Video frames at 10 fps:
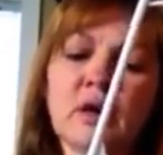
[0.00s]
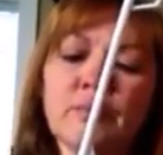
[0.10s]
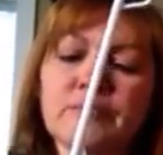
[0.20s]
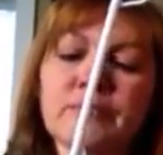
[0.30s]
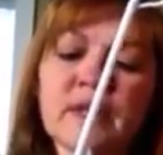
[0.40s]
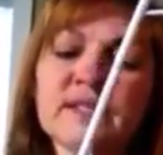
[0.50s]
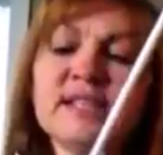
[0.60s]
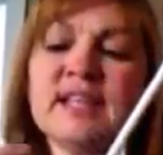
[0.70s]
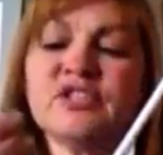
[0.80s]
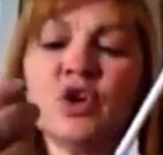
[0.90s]
Oh,
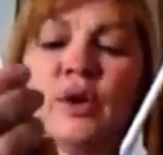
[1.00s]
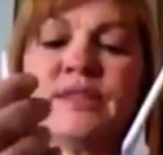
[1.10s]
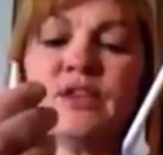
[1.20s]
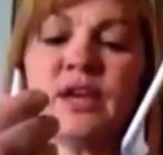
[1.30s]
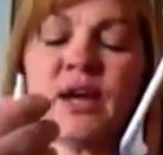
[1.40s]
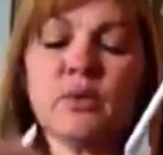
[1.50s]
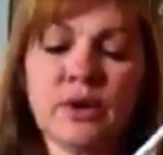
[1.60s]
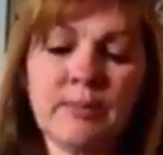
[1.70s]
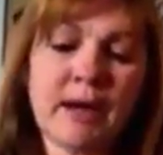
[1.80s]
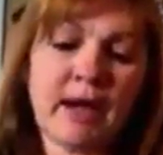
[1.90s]
see, that's the only thing you got to
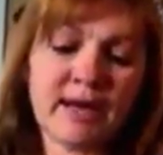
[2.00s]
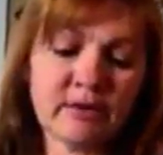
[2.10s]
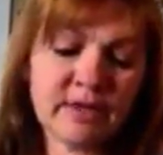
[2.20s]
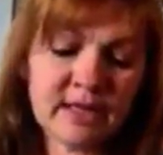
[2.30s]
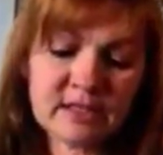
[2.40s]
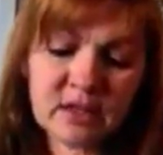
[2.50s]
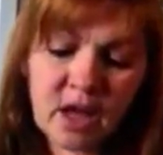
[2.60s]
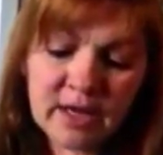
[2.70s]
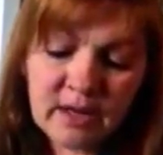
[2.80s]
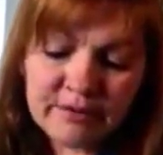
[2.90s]
worry about. I don't think it's
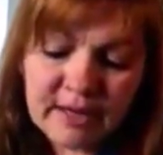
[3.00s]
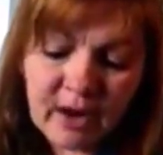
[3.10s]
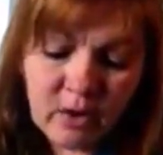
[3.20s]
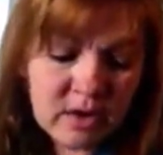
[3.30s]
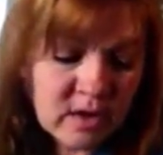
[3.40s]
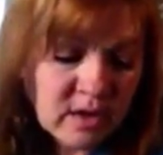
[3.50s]
long enough now.